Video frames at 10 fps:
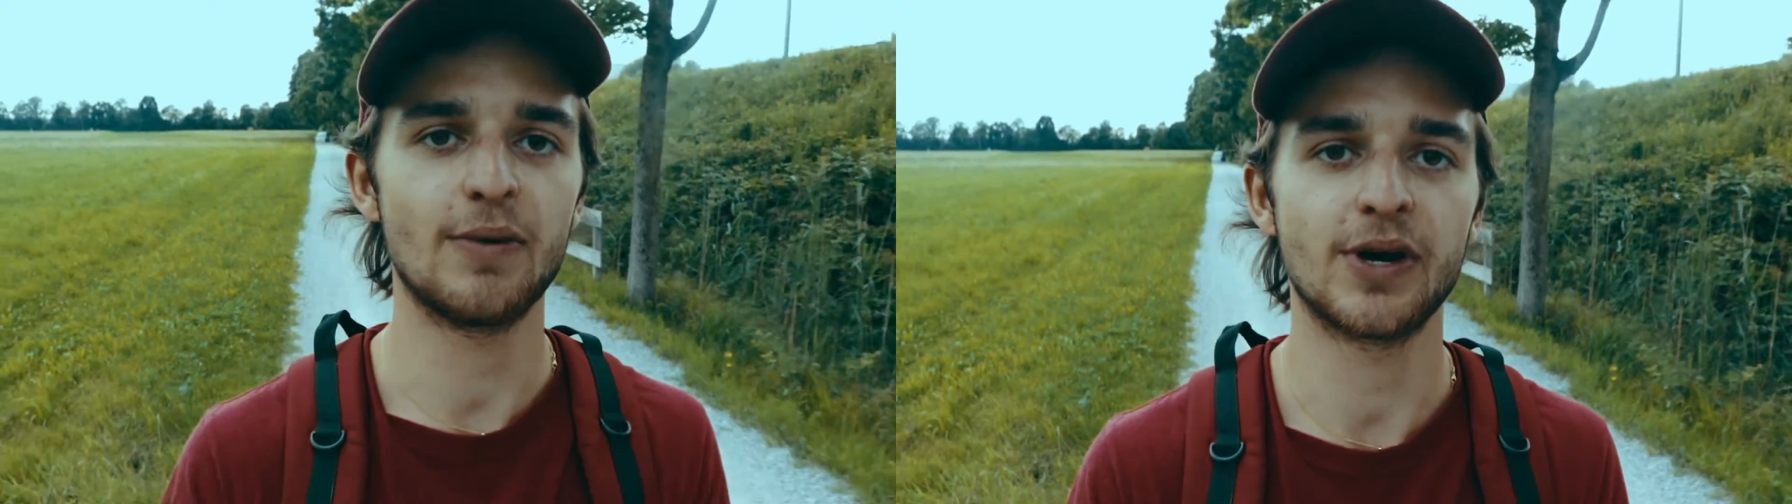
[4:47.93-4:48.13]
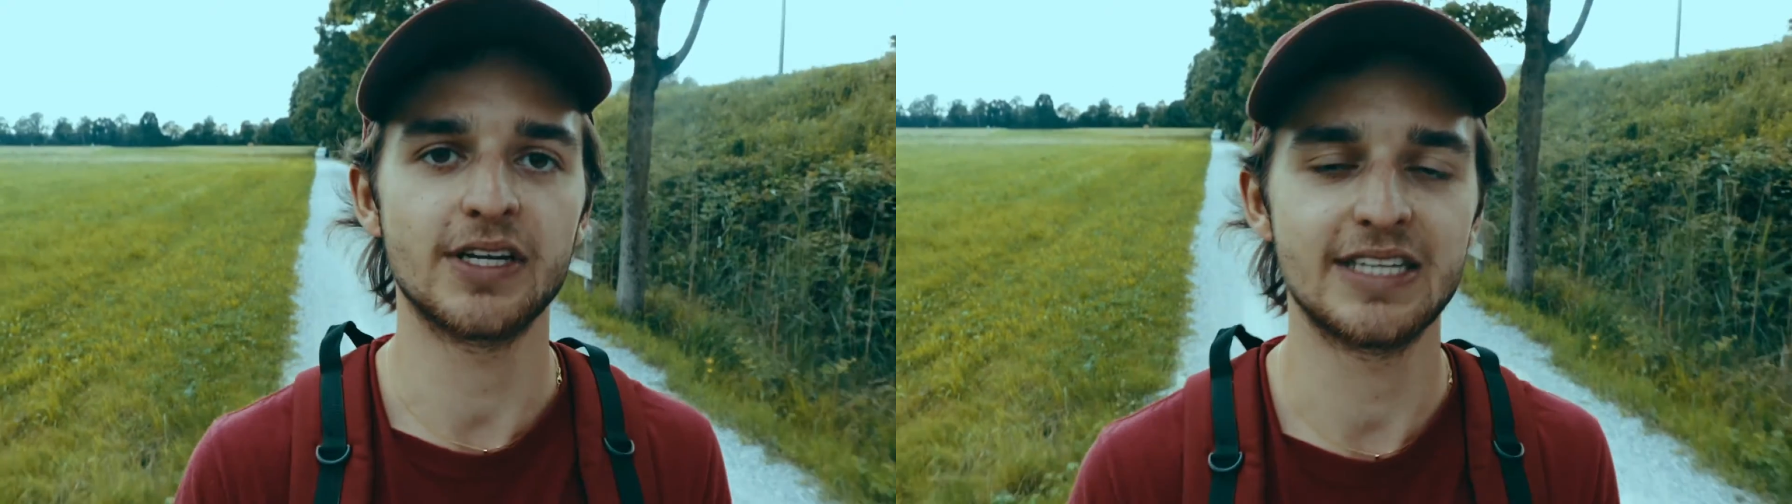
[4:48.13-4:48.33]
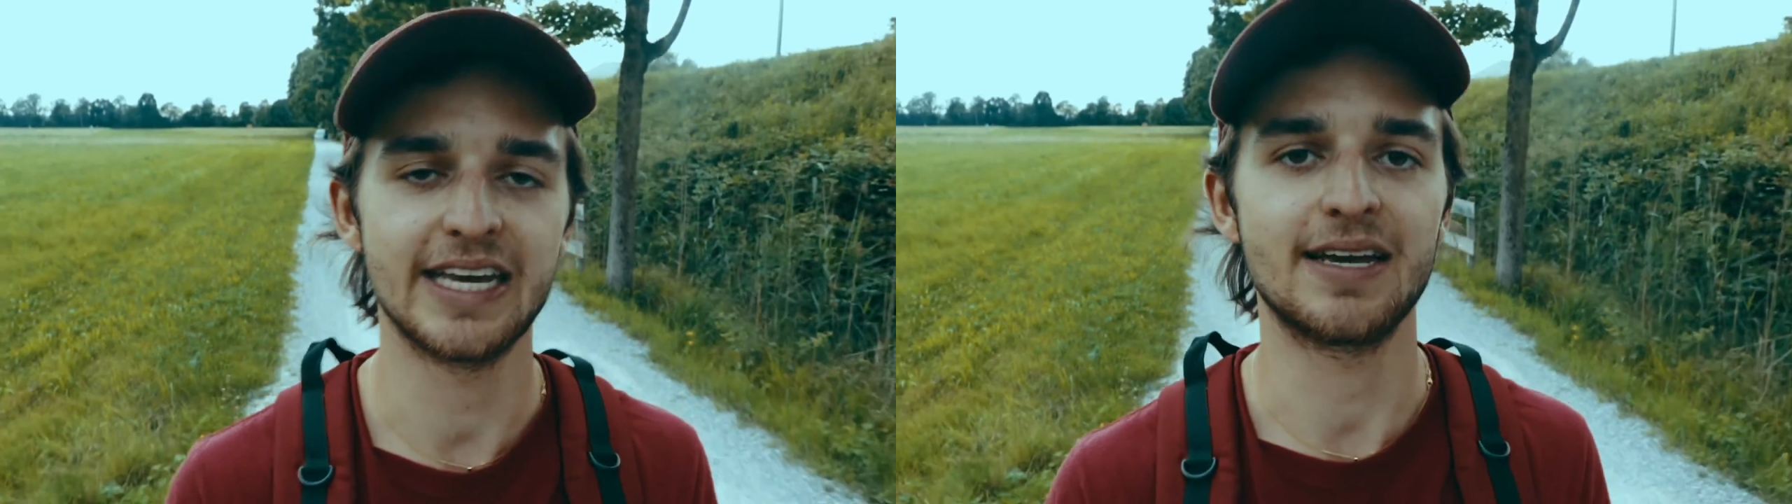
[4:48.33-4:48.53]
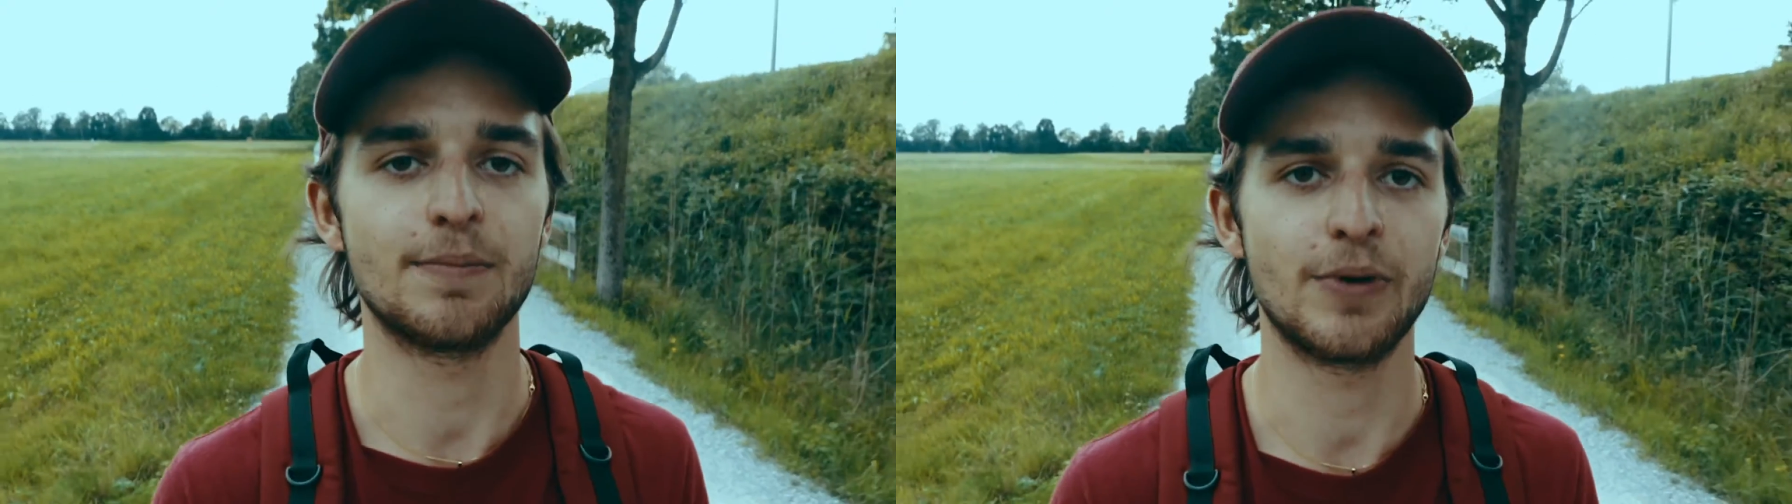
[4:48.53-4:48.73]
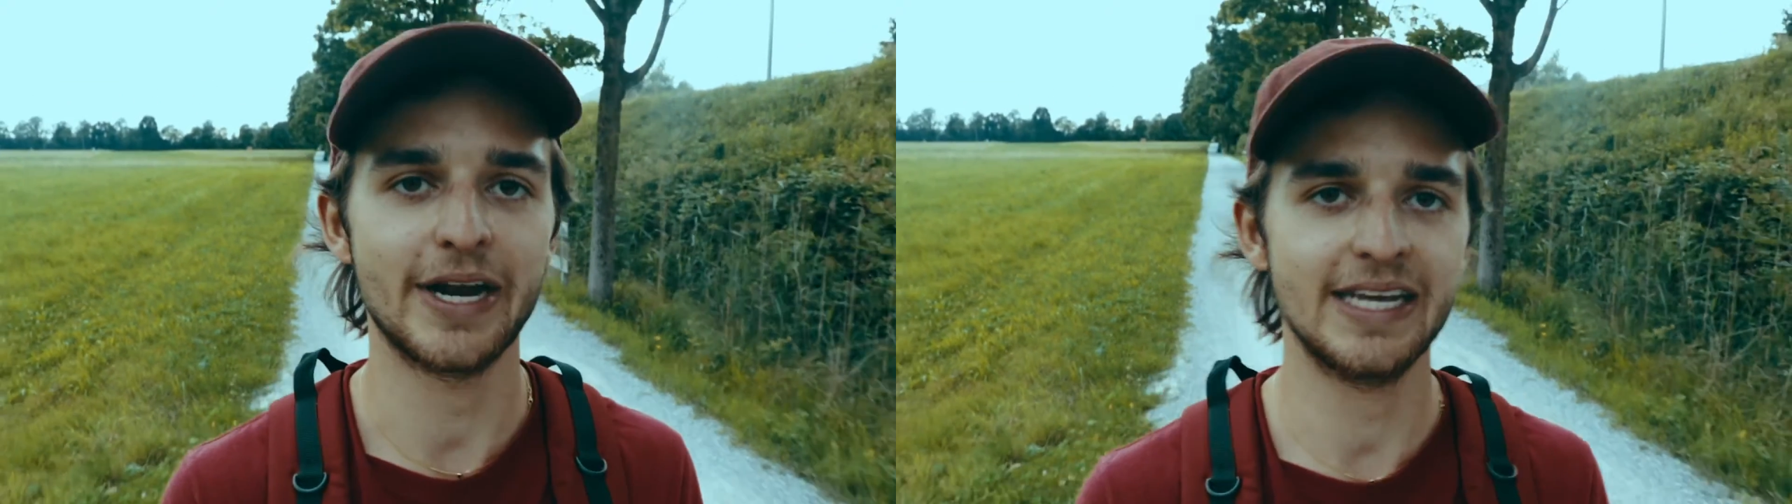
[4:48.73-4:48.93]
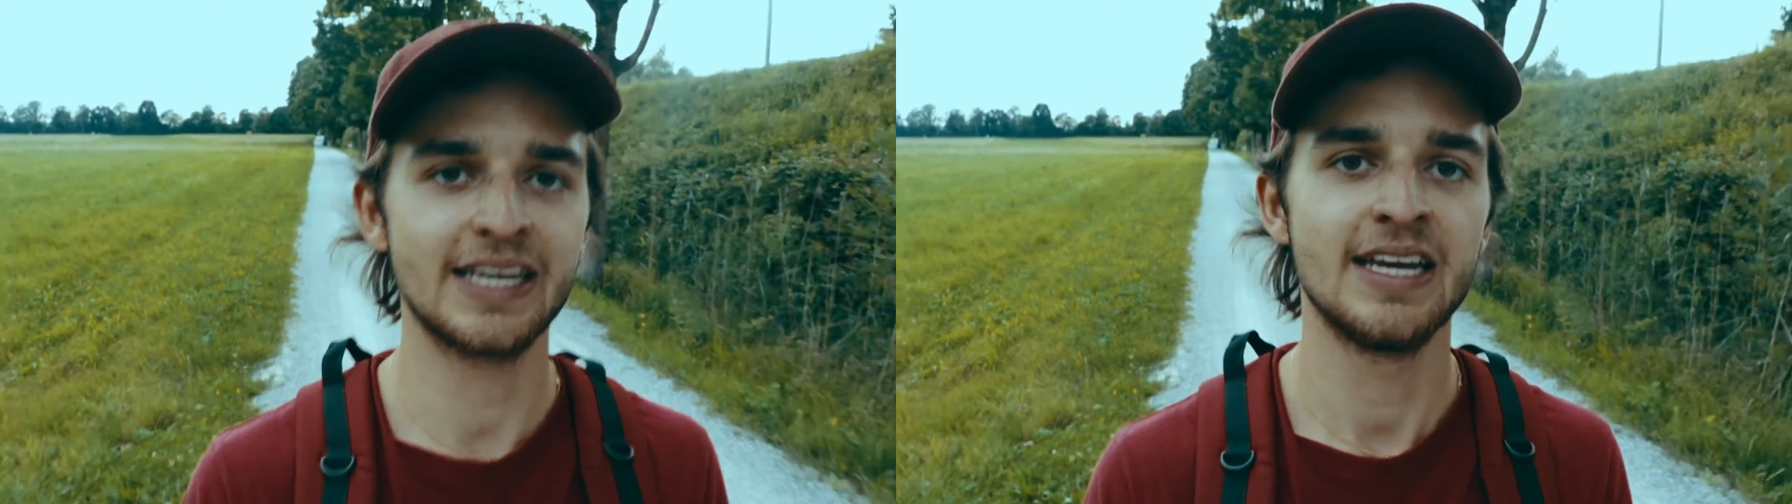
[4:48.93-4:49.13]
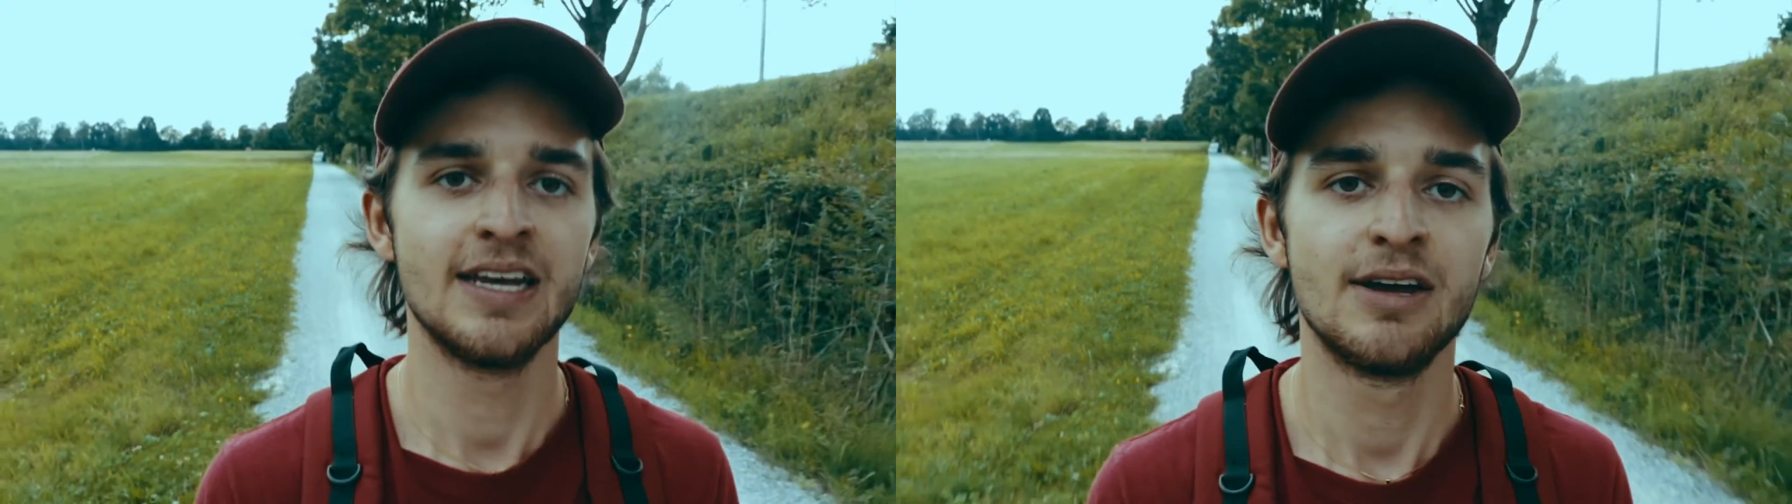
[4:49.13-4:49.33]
I want to take a break